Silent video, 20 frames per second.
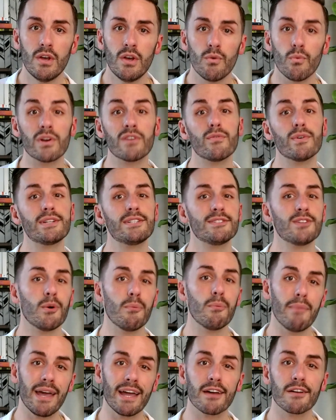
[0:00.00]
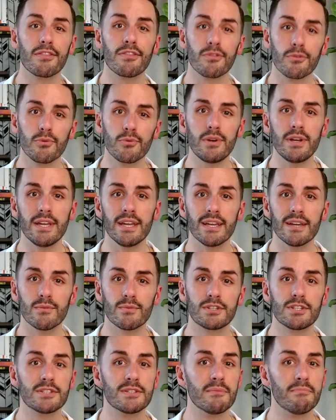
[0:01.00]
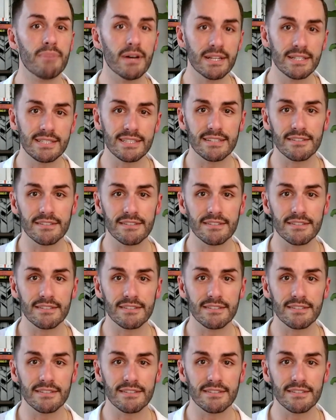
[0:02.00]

one of which is omega-3, which is abundant